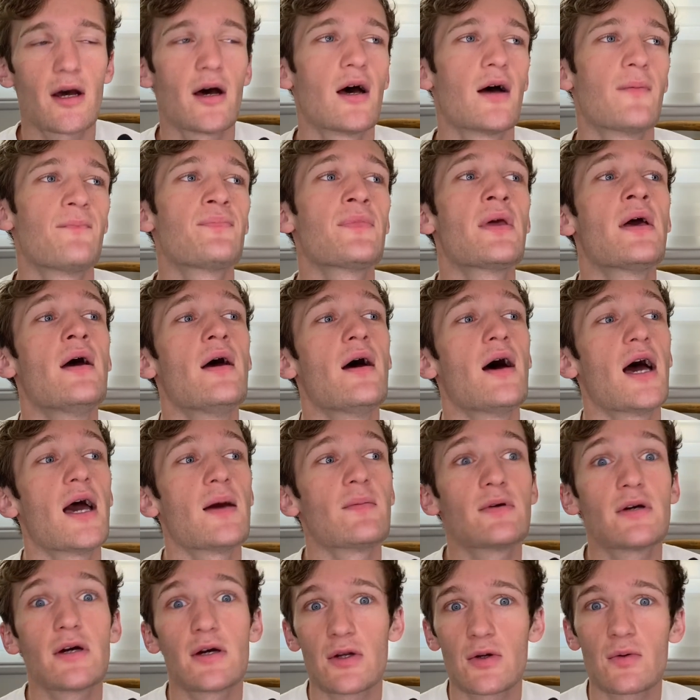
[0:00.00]

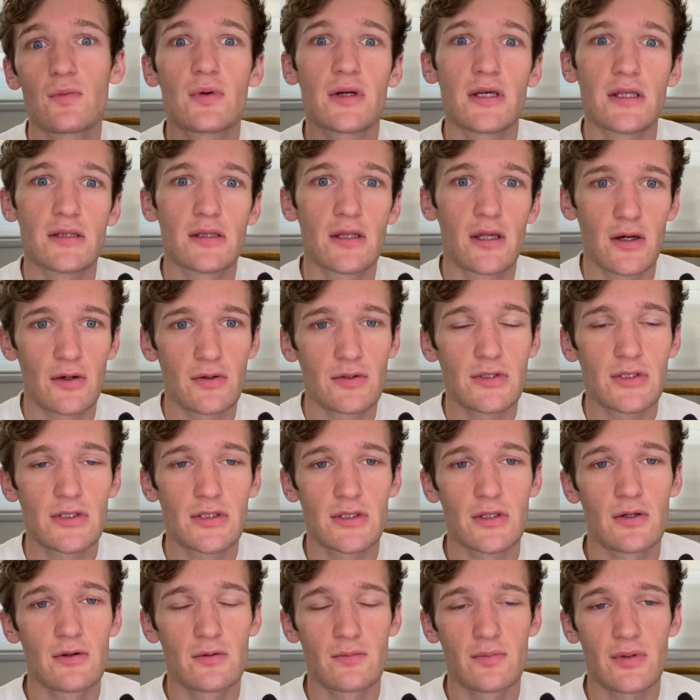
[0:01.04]
I'm gonna read those
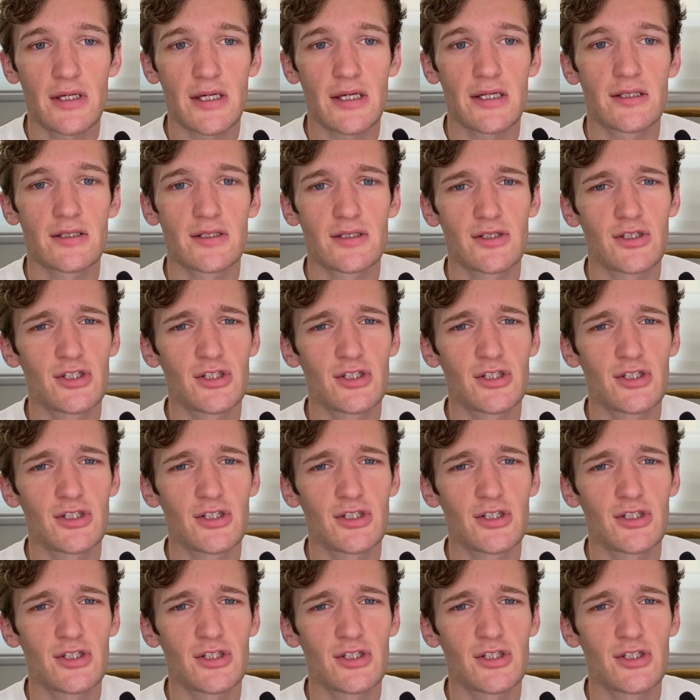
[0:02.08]
soon because